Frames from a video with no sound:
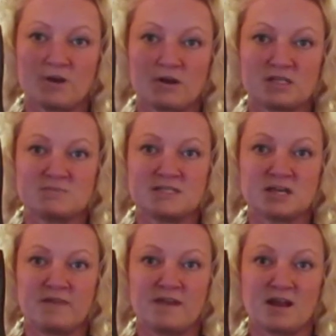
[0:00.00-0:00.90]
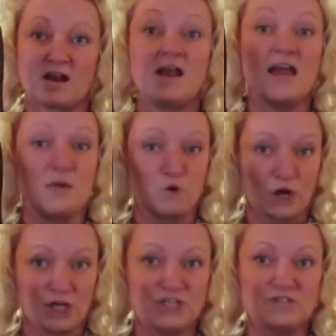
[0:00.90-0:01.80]
for Christmas on there. And we're
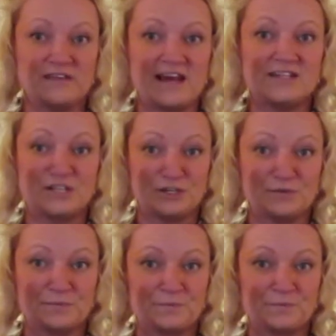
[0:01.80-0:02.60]
going to do that too.